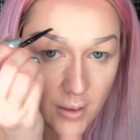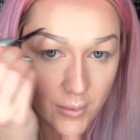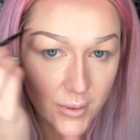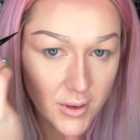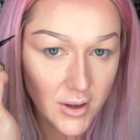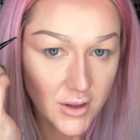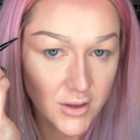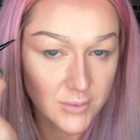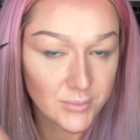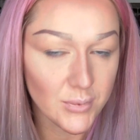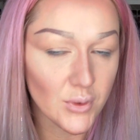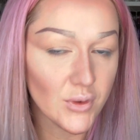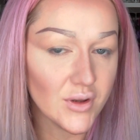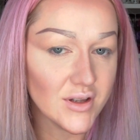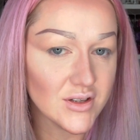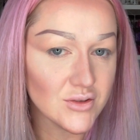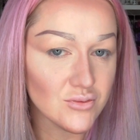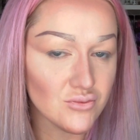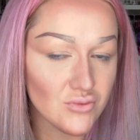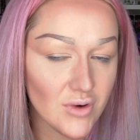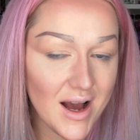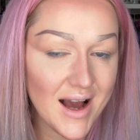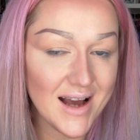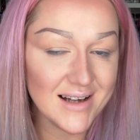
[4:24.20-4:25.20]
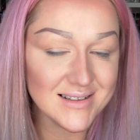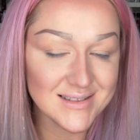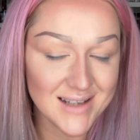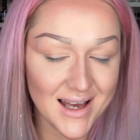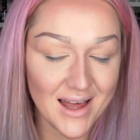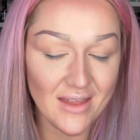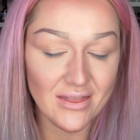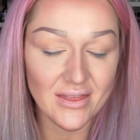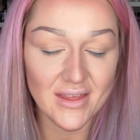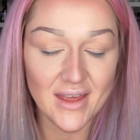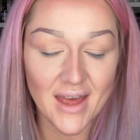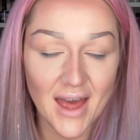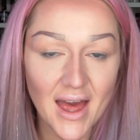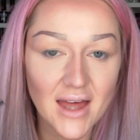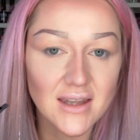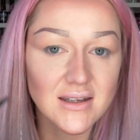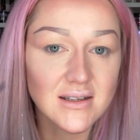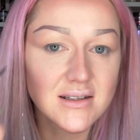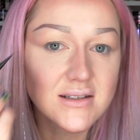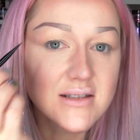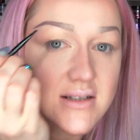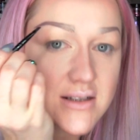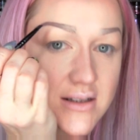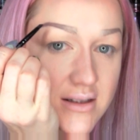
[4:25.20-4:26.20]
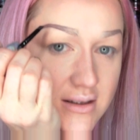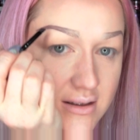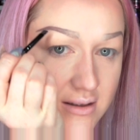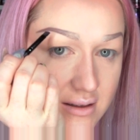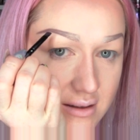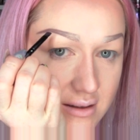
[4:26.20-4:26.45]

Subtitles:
We're going to put this right at the end.